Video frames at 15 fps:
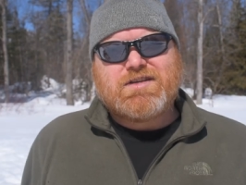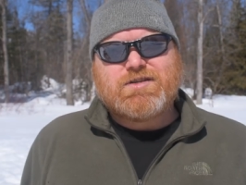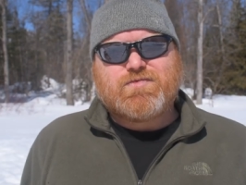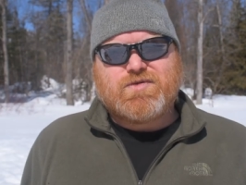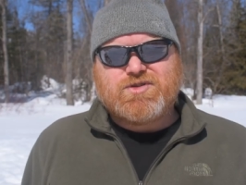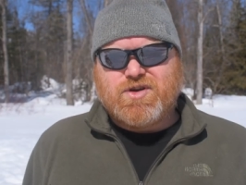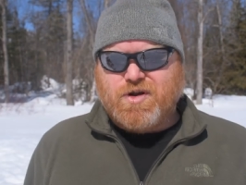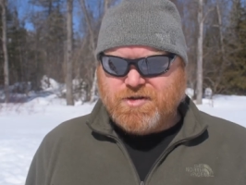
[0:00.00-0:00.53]
these
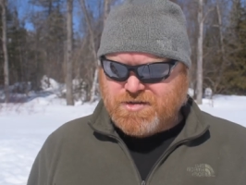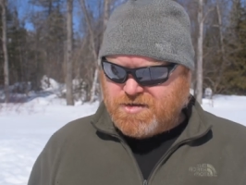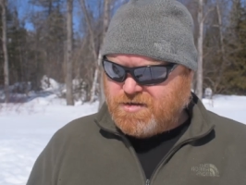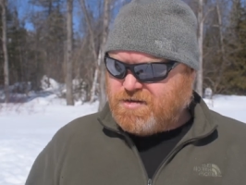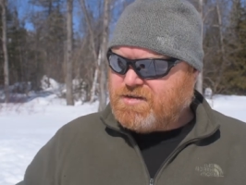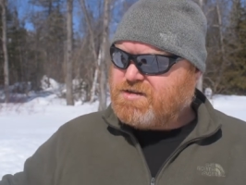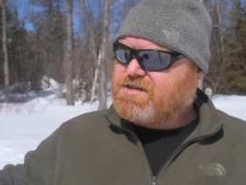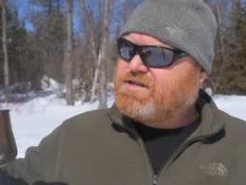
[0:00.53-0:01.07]
results.
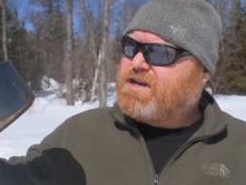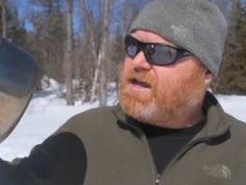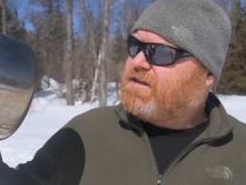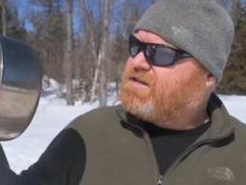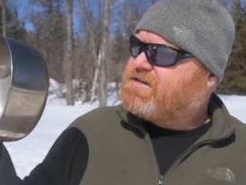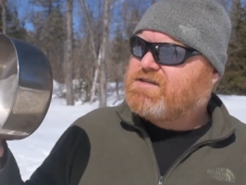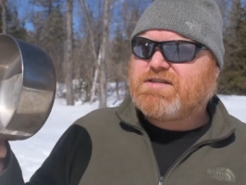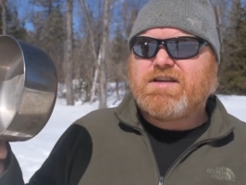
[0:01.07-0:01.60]

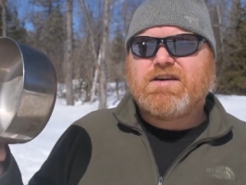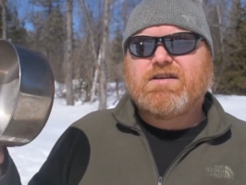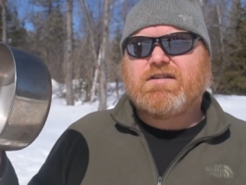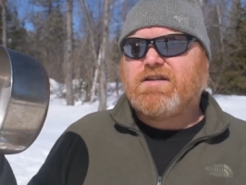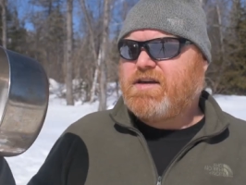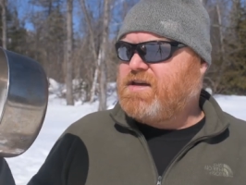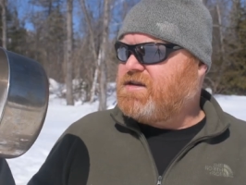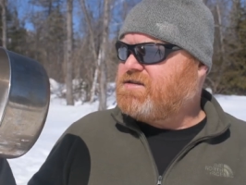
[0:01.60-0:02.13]
Stainless
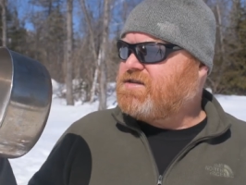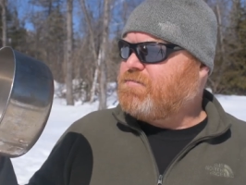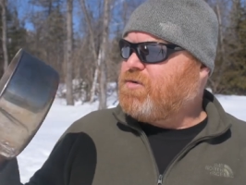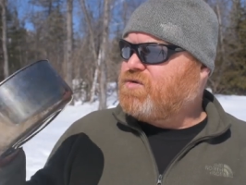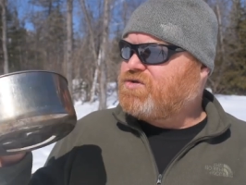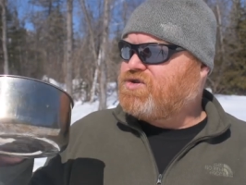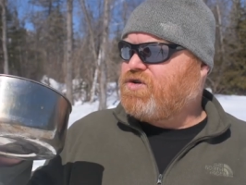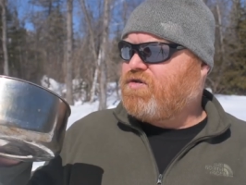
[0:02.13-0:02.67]
steel is the
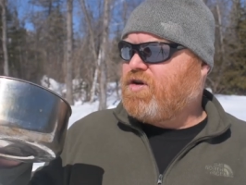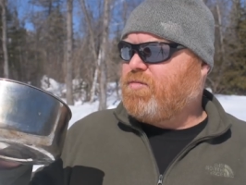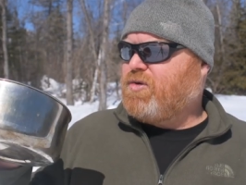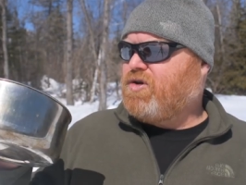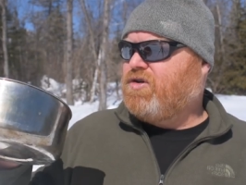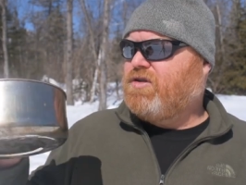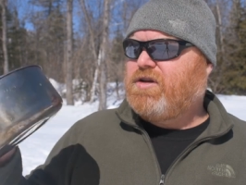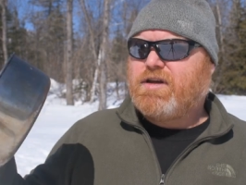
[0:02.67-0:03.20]
most
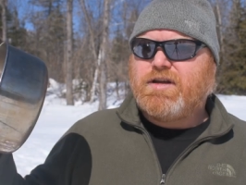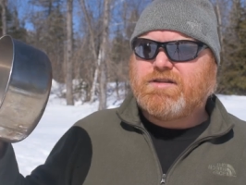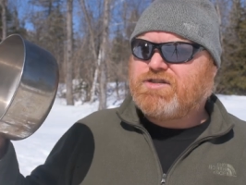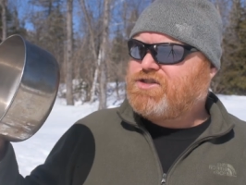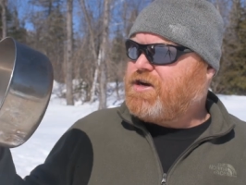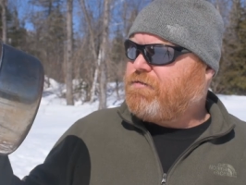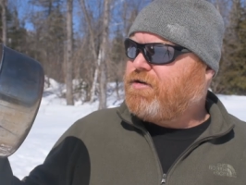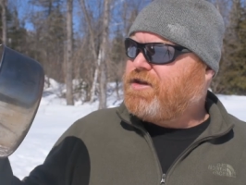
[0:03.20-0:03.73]
durable,
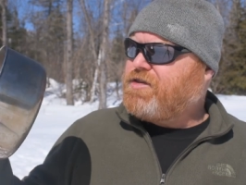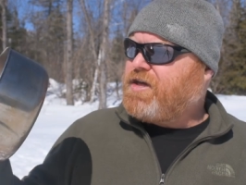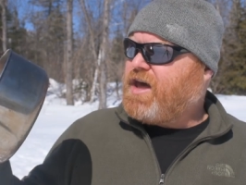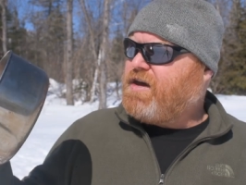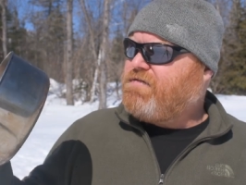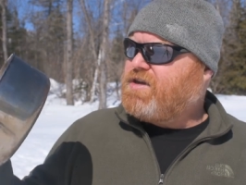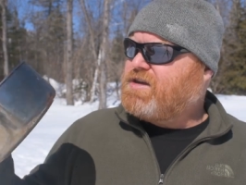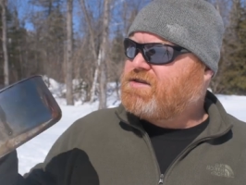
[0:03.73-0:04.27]
it's generally the
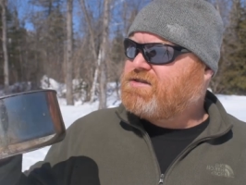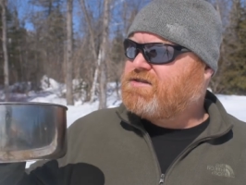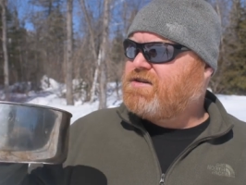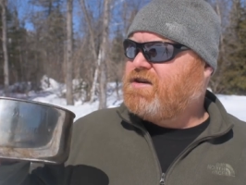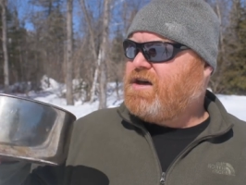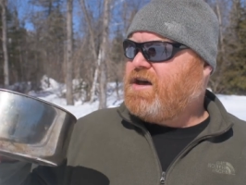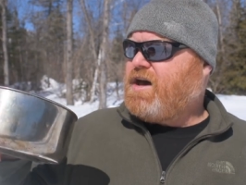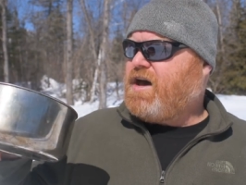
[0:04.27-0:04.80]

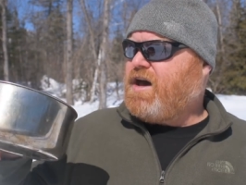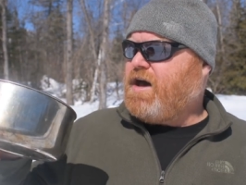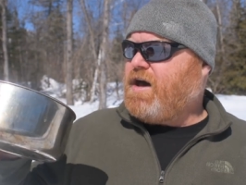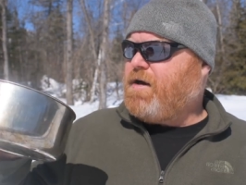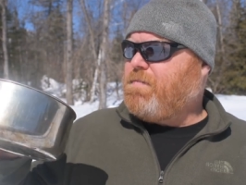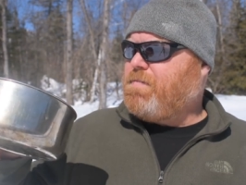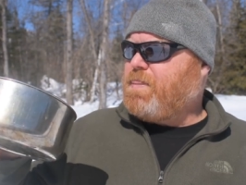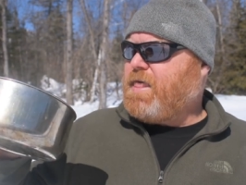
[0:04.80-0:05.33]
heaviest,
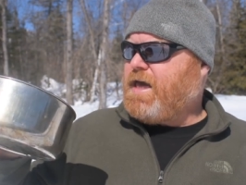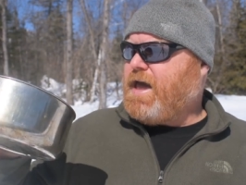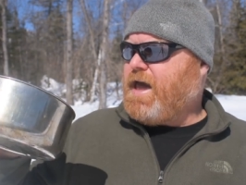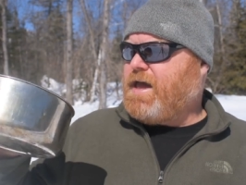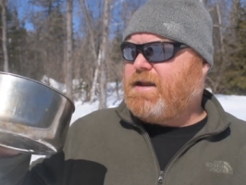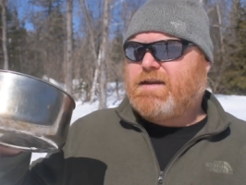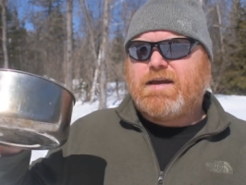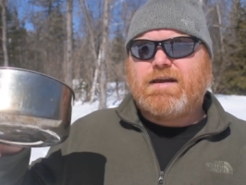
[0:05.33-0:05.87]
and
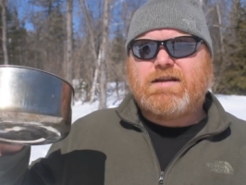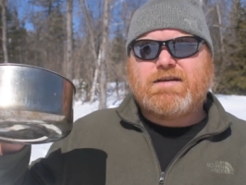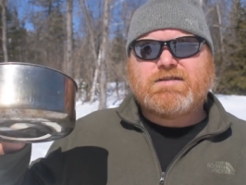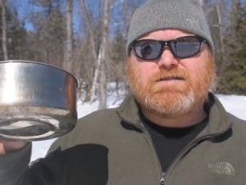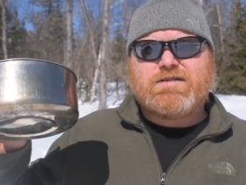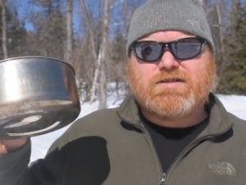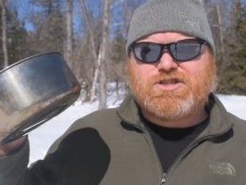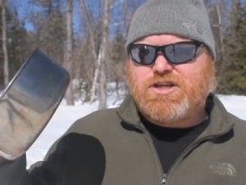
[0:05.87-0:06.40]
it
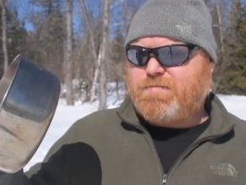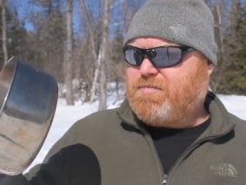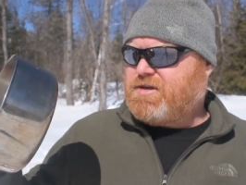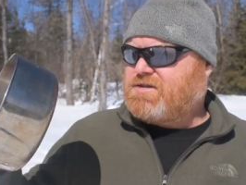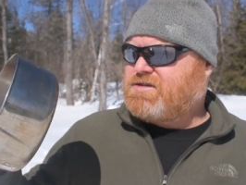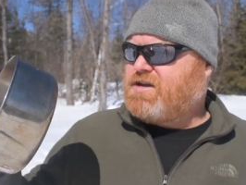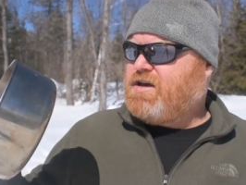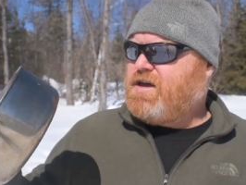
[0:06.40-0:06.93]
is the
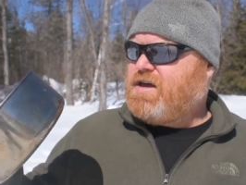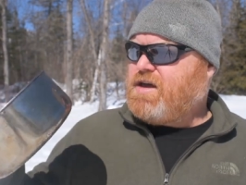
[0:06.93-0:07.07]
cheapest.